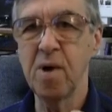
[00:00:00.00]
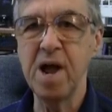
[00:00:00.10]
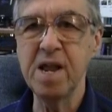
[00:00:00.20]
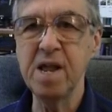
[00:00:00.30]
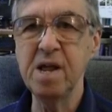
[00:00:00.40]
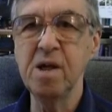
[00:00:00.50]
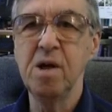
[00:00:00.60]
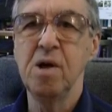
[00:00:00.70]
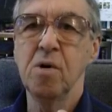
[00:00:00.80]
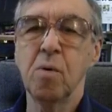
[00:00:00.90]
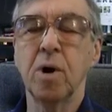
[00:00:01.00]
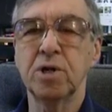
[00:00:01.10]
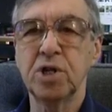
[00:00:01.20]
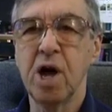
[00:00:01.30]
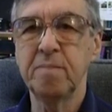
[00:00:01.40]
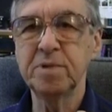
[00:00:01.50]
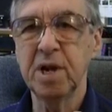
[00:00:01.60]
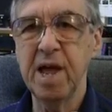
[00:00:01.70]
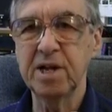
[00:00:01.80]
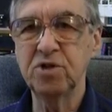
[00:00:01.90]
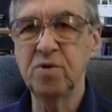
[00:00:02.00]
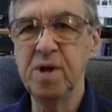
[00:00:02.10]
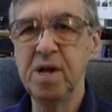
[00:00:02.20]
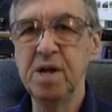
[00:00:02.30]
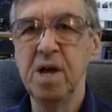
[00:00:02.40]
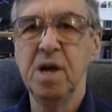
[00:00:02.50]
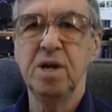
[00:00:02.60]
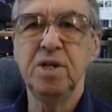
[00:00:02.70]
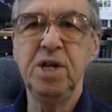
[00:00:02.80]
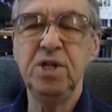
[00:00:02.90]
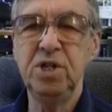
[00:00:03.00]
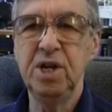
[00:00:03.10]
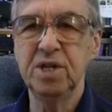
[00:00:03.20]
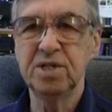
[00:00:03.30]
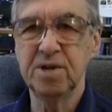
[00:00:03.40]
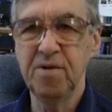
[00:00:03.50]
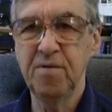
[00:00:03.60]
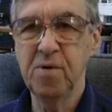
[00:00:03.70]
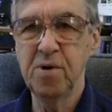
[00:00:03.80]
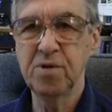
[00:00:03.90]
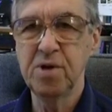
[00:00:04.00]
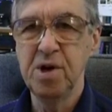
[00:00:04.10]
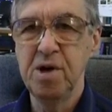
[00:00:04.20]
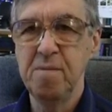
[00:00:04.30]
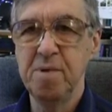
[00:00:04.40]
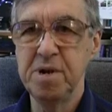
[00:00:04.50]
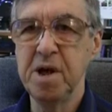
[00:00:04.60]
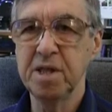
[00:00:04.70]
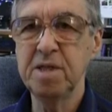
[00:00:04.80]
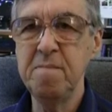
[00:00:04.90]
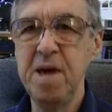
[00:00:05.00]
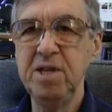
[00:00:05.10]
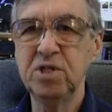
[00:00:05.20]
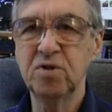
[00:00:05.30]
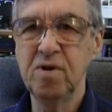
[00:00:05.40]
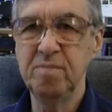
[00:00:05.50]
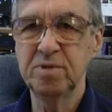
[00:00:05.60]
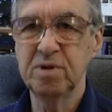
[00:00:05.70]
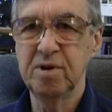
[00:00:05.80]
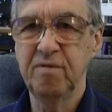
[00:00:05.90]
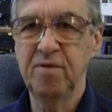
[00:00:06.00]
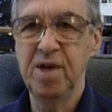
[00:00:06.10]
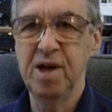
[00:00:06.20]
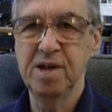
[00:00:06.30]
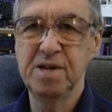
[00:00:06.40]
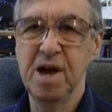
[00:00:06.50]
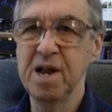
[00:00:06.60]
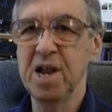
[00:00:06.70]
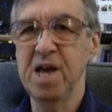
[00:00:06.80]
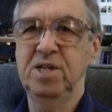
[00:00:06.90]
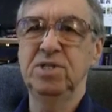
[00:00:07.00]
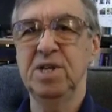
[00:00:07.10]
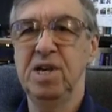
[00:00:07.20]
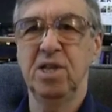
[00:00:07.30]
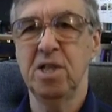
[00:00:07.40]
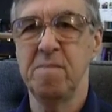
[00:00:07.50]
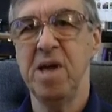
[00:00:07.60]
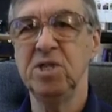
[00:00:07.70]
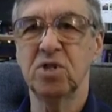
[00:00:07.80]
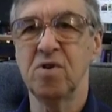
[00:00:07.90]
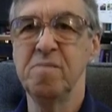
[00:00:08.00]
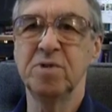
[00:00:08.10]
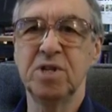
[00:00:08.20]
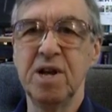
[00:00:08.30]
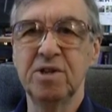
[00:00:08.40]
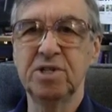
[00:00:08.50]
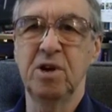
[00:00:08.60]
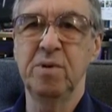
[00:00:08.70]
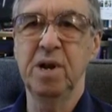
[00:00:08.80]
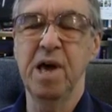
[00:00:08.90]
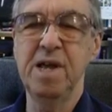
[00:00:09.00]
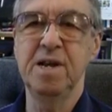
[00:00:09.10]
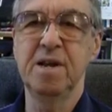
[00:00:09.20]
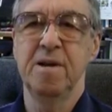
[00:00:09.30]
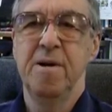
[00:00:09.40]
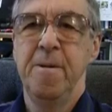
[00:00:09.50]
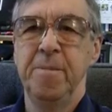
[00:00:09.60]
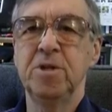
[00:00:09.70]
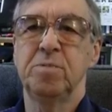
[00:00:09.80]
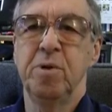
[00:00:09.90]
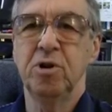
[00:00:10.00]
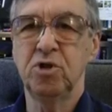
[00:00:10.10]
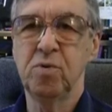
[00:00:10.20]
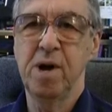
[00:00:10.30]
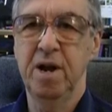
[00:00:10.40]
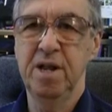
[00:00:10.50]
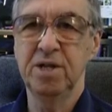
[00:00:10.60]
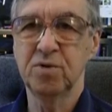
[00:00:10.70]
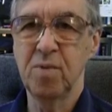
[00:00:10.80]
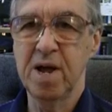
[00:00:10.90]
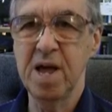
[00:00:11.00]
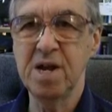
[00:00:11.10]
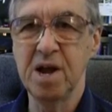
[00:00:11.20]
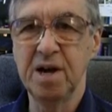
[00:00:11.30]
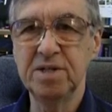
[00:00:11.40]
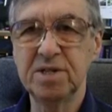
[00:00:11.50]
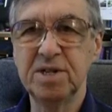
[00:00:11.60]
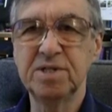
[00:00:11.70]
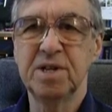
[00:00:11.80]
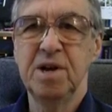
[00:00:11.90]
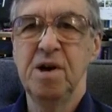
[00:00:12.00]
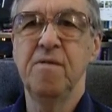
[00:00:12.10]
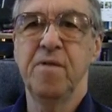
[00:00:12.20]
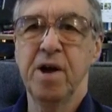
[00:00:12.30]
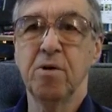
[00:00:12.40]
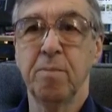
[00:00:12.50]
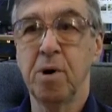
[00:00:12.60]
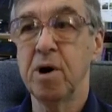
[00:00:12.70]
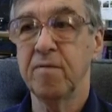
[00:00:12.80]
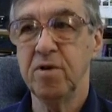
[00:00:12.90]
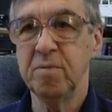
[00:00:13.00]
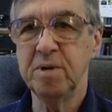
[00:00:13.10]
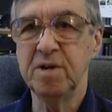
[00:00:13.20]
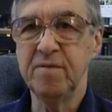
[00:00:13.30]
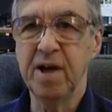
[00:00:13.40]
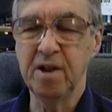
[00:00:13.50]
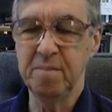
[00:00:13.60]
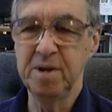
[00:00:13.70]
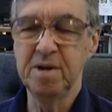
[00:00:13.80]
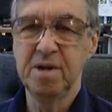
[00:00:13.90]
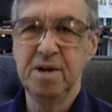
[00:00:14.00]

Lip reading: writing, workshops, lecturing, teaching, and so forth, but not the mainstream sort of thing. I'd like to say that the mainstream is now so enlightened that spirituality is recognized as a vital part of human development.